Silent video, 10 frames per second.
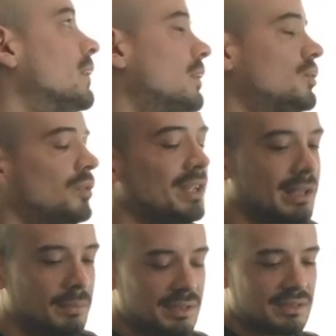string
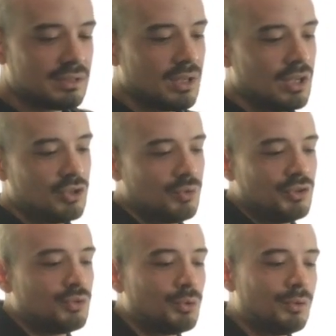elements. So just
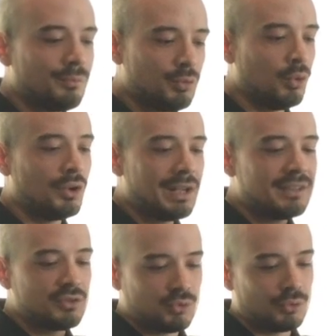sort of to organize a
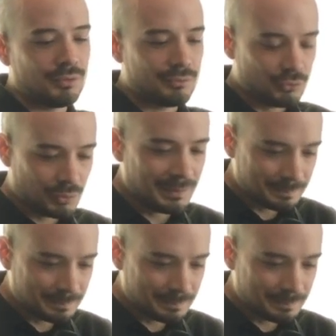sort of tree.